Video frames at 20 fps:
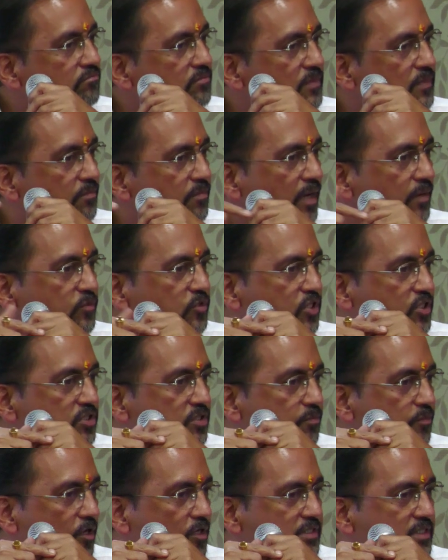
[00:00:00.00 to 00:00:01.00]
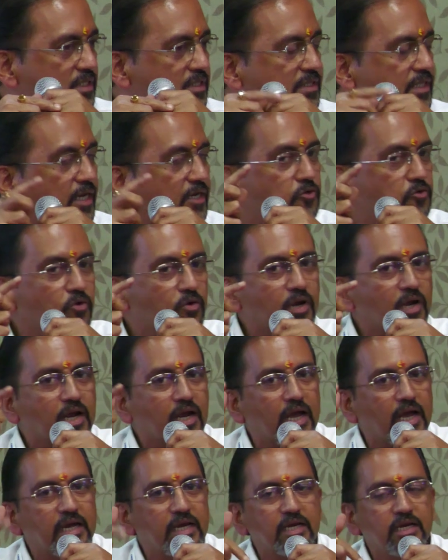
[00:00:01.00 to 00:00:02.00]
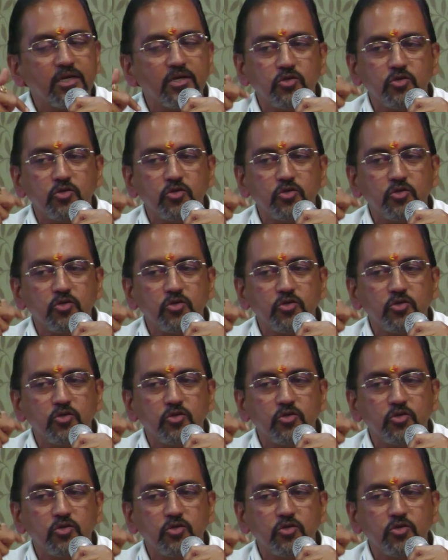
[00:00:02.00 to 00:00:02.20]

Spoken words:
the biomethanation process that you can